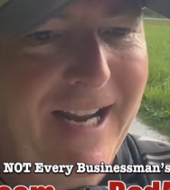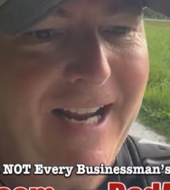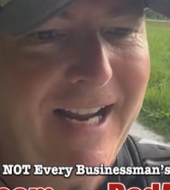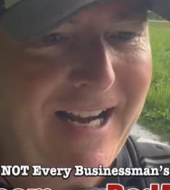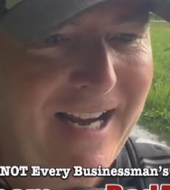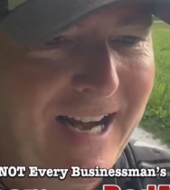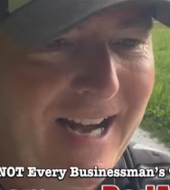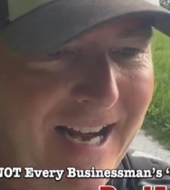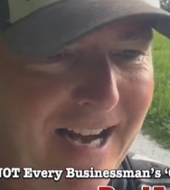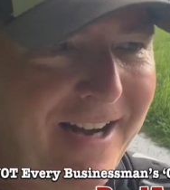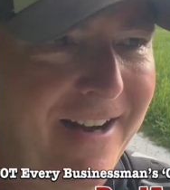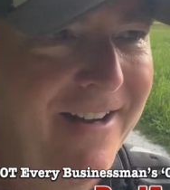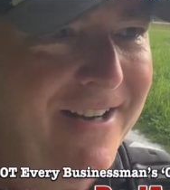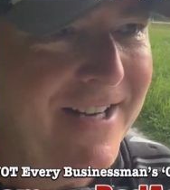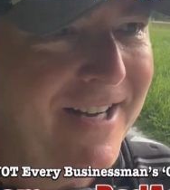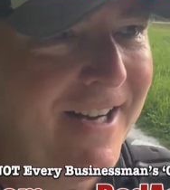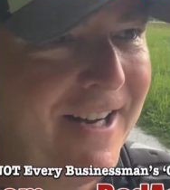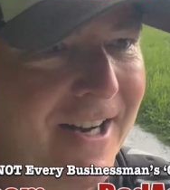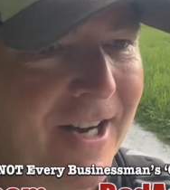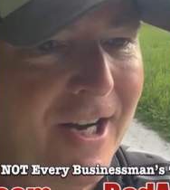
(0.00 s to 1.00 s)
And
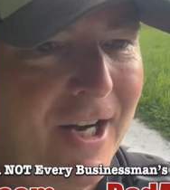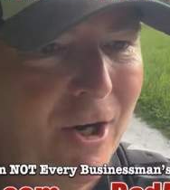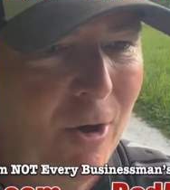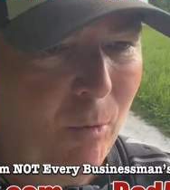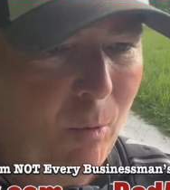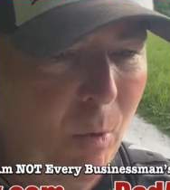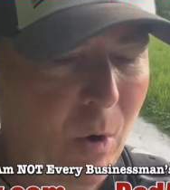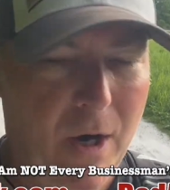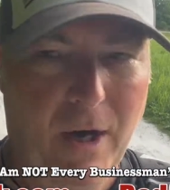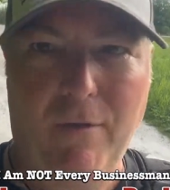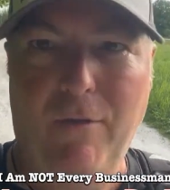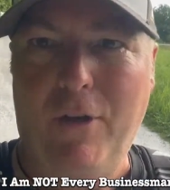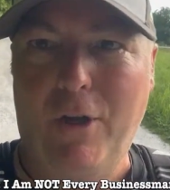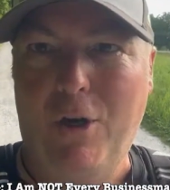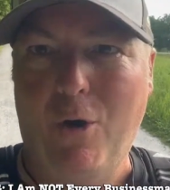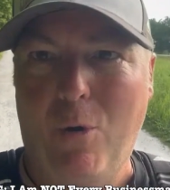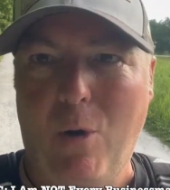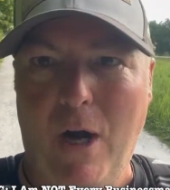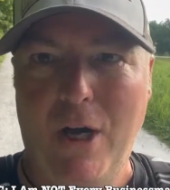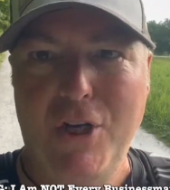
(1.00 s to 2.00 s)
one of the
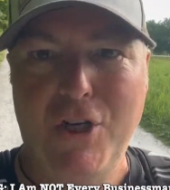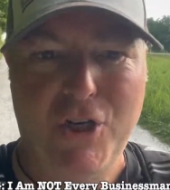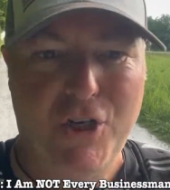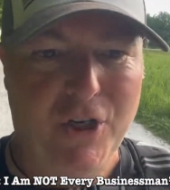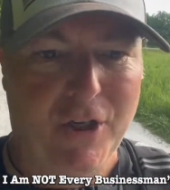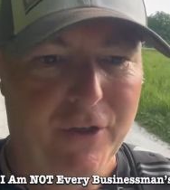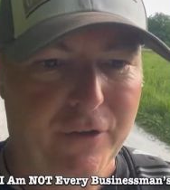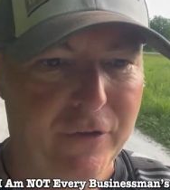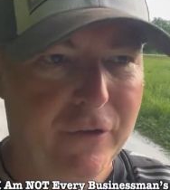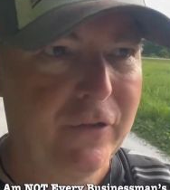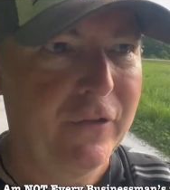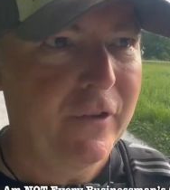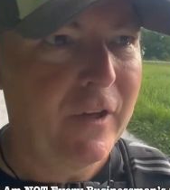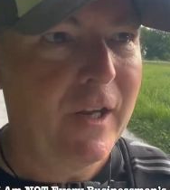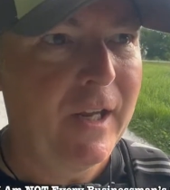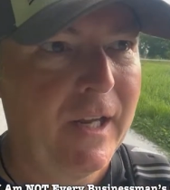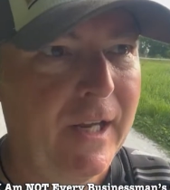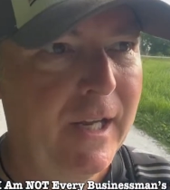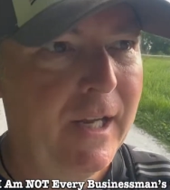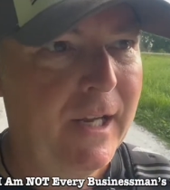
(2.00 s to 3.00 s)
questions
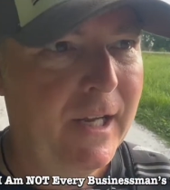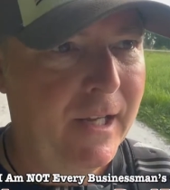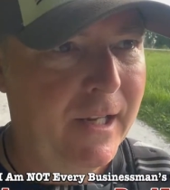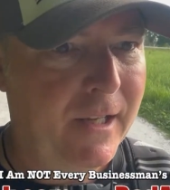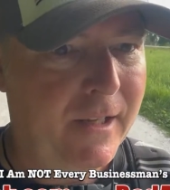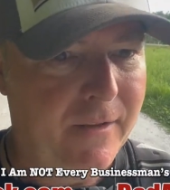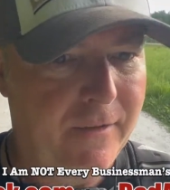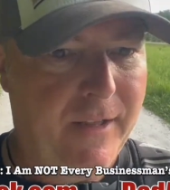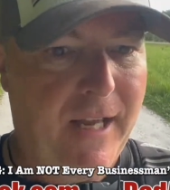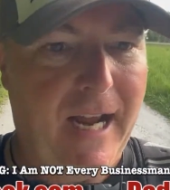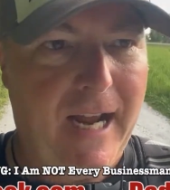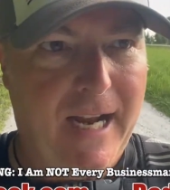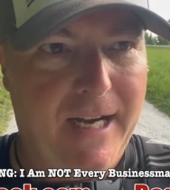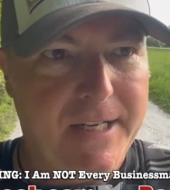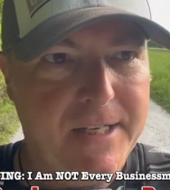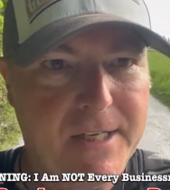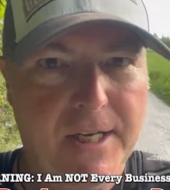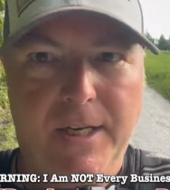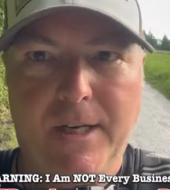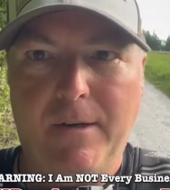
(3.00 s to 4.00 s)

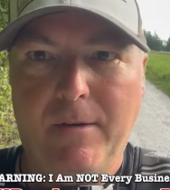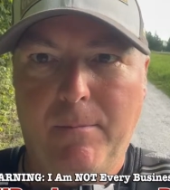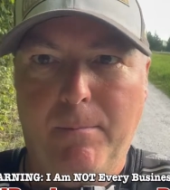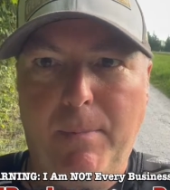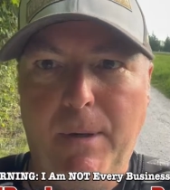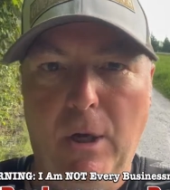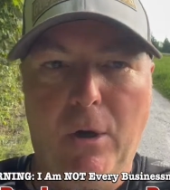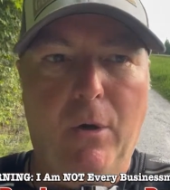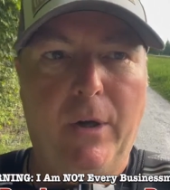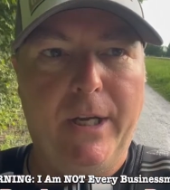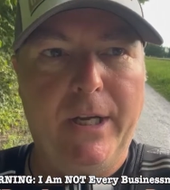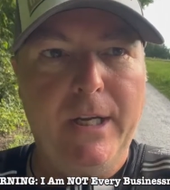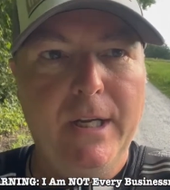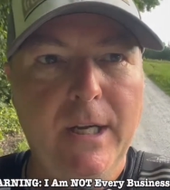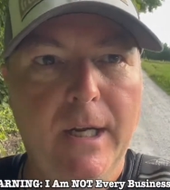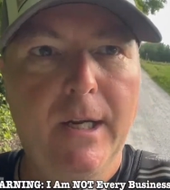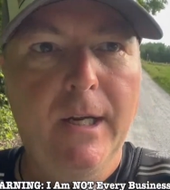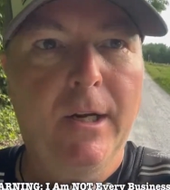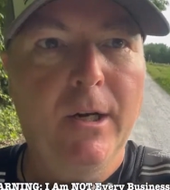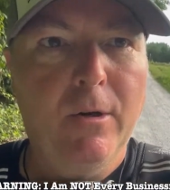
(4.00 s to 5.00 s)
that Billy
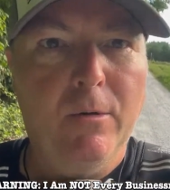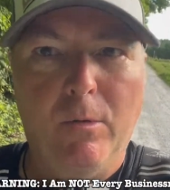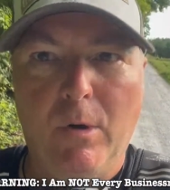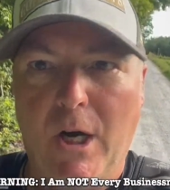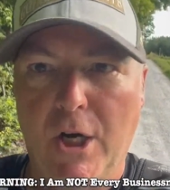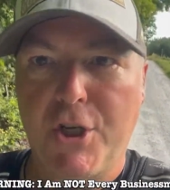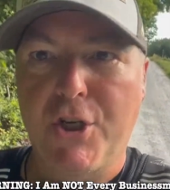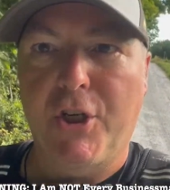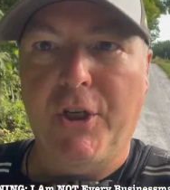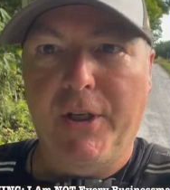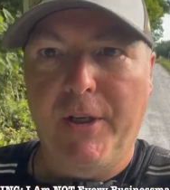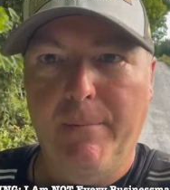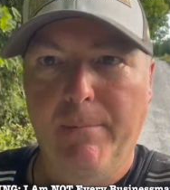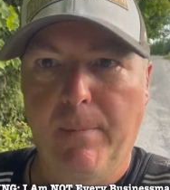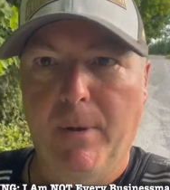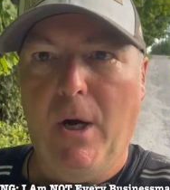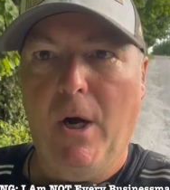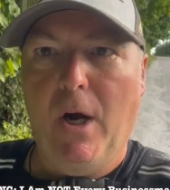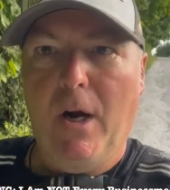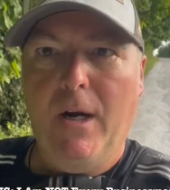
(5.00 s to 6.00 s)
Rush
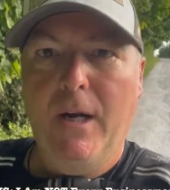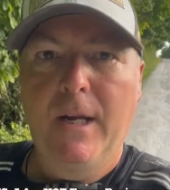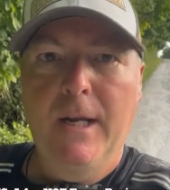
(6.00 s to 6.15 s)
Limbaugh